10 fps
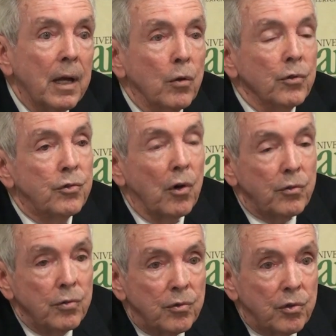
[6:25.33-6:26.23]

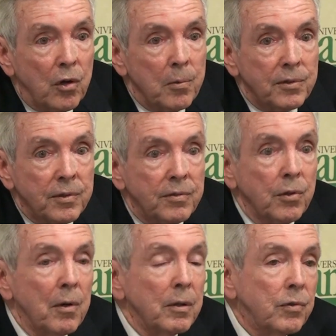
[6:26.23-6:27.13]
construction services,
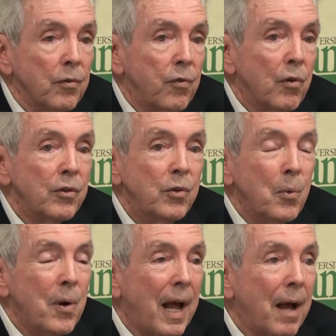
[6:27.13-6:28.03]
so on and so forth, you
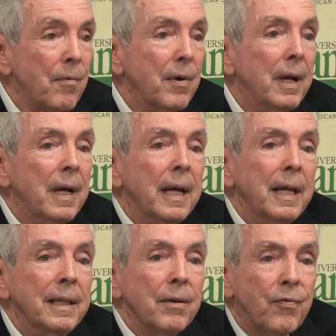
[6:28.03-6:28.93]
would have
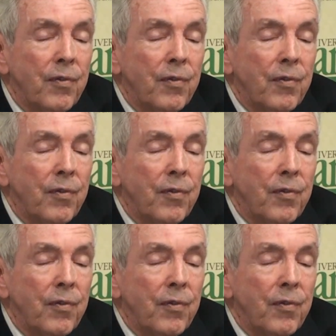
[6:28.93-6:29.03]
in the